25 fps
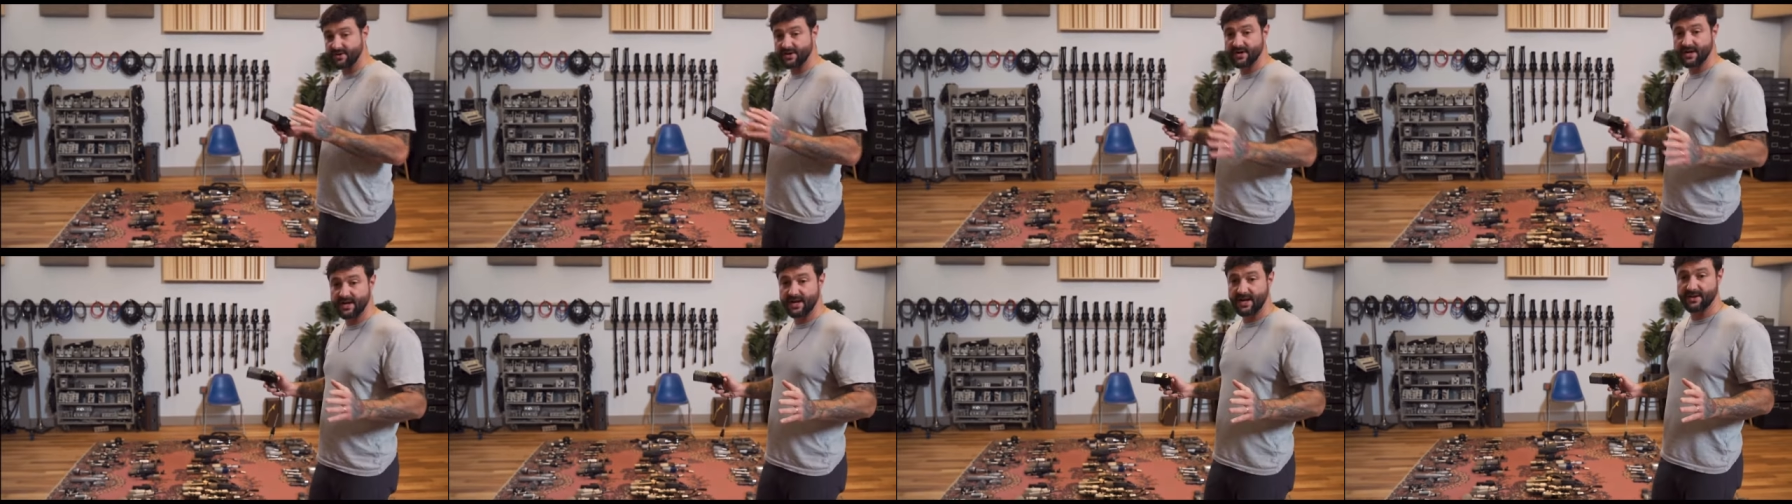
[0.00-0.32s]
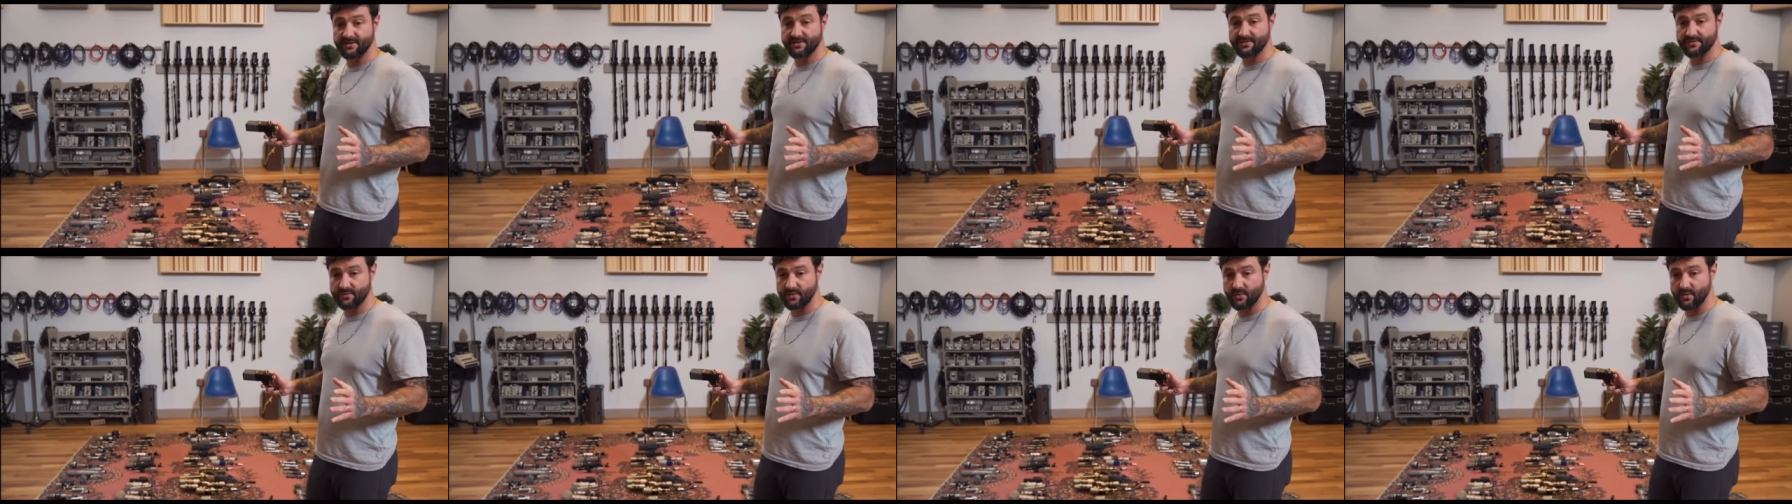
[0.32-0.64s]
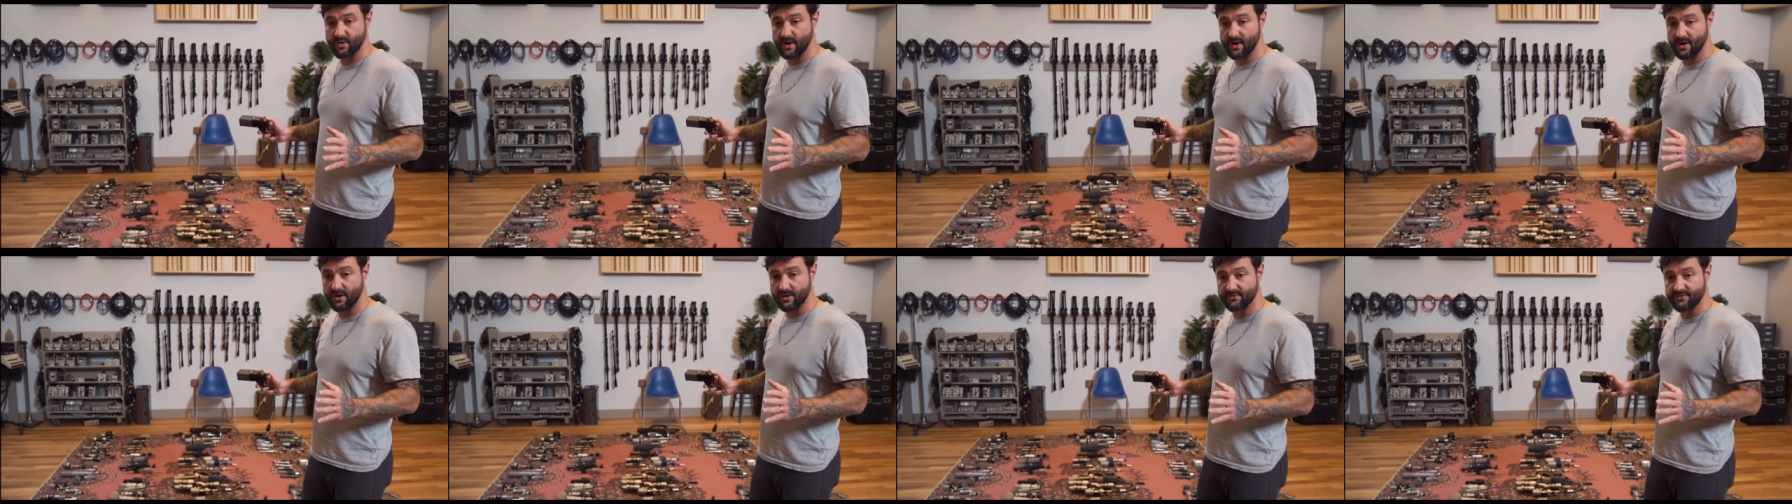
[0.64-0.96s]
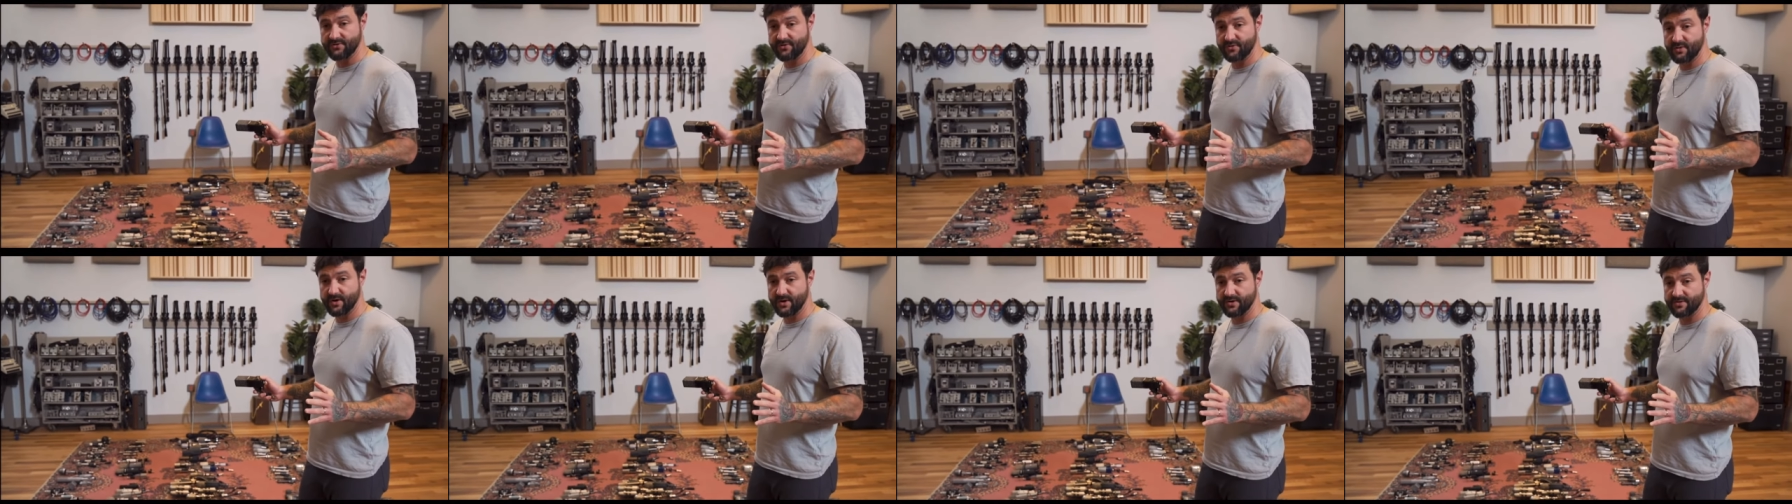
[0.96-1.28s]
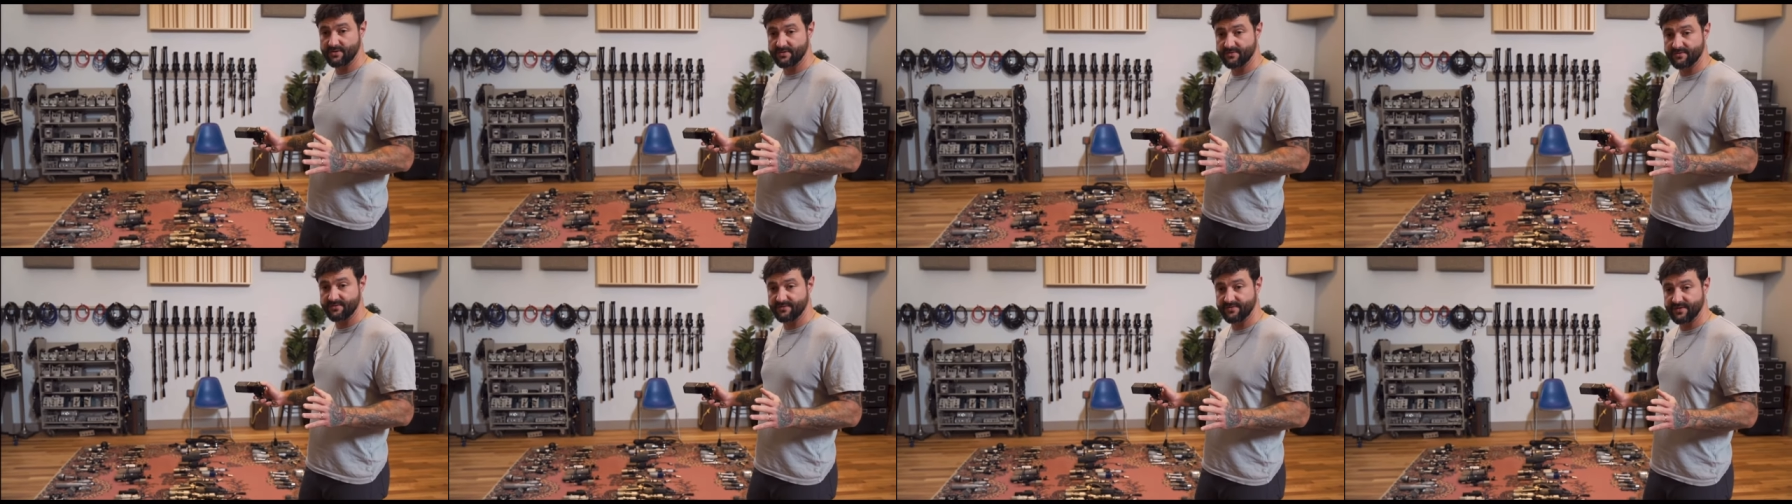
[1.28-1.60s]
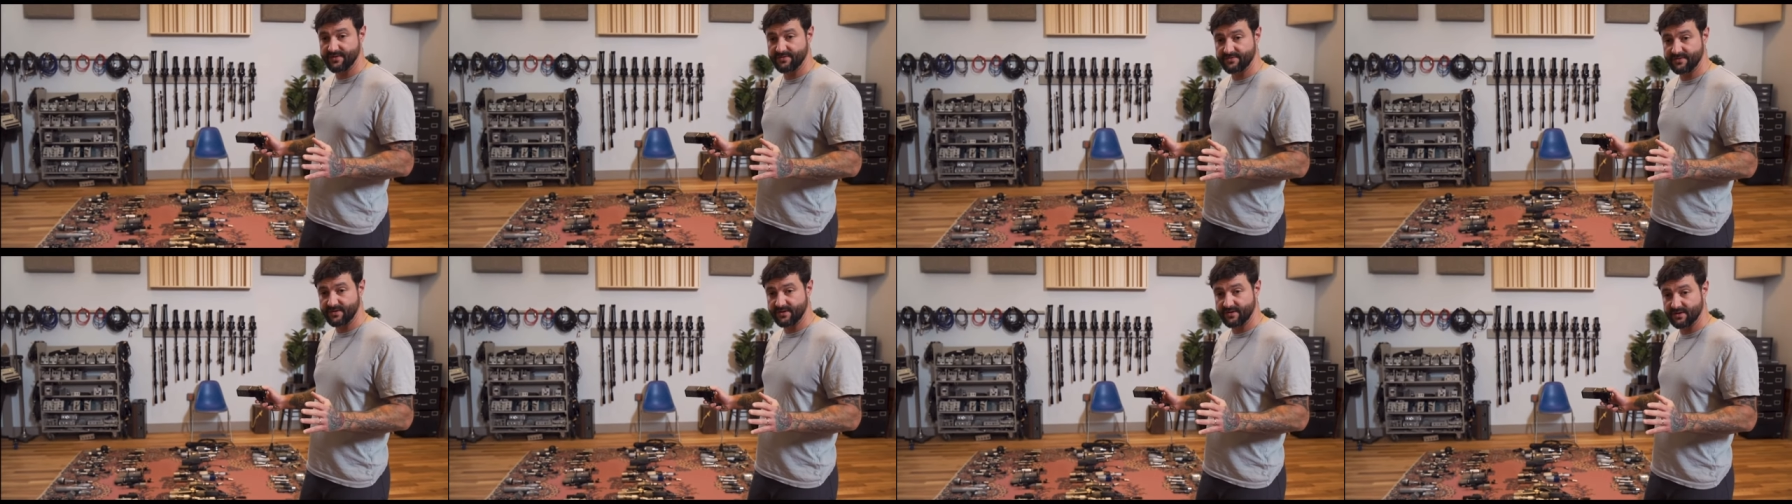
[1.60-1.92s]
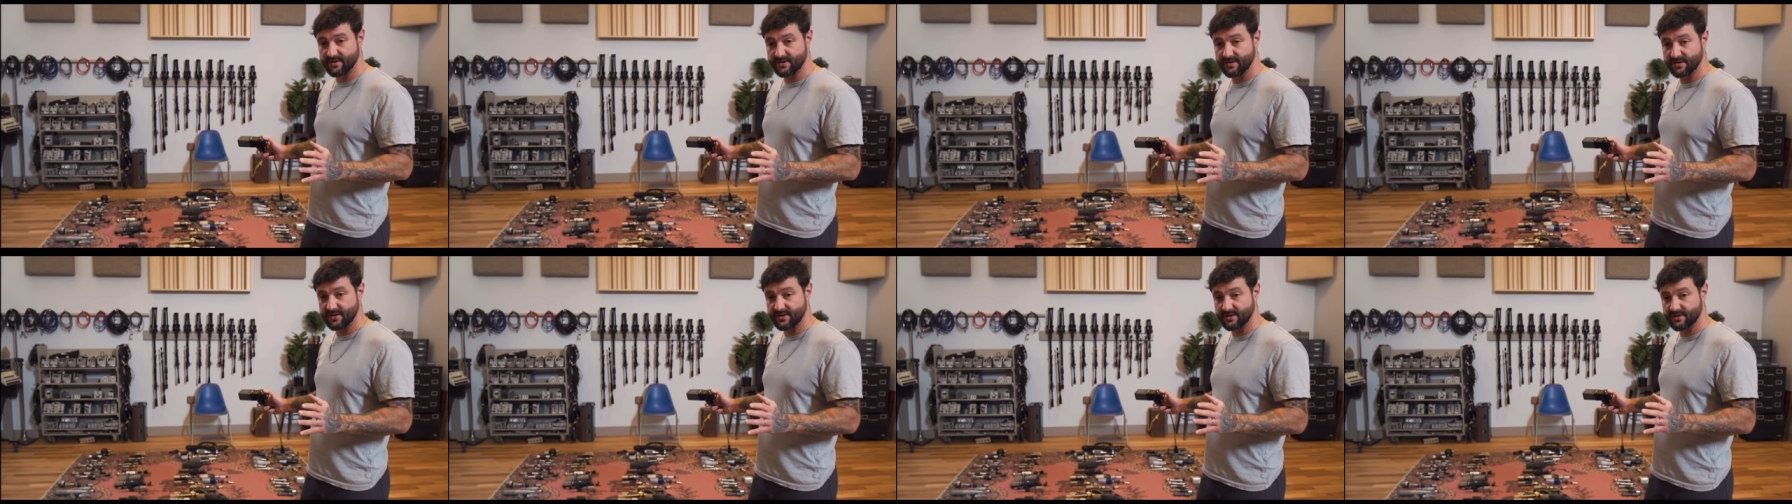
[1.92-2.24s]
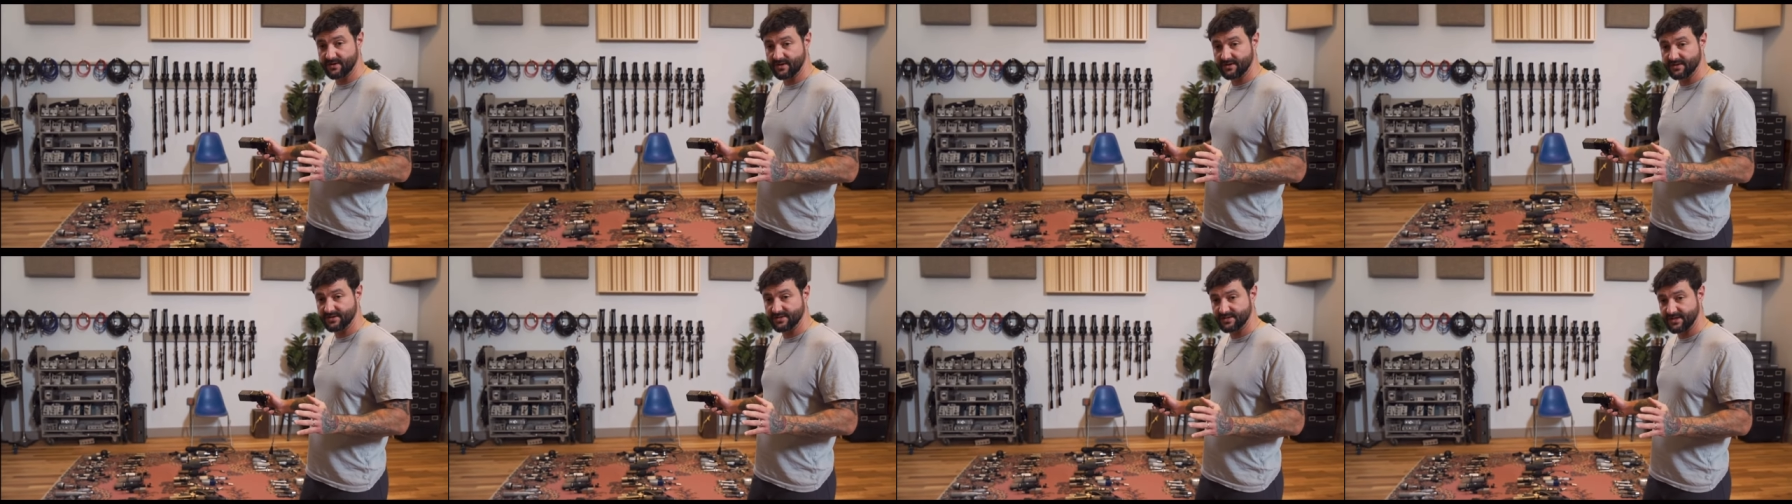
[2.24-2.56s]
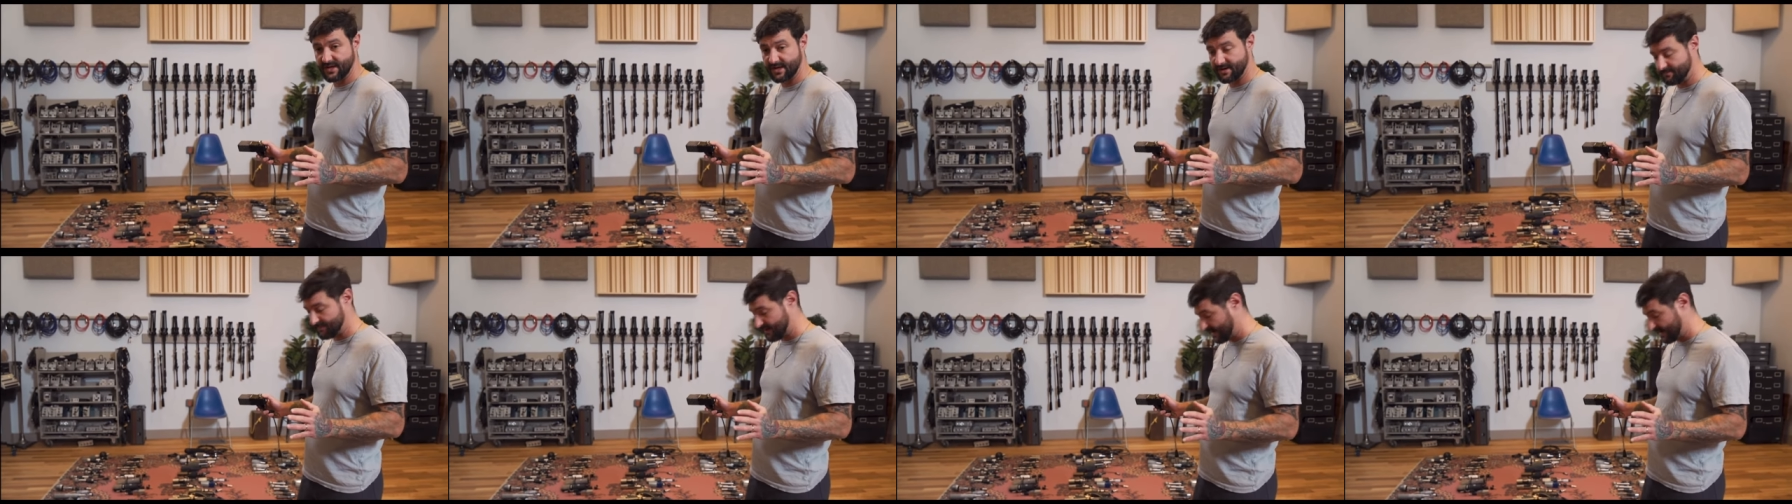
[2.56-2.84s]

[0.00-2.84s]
going to get through all 250 insane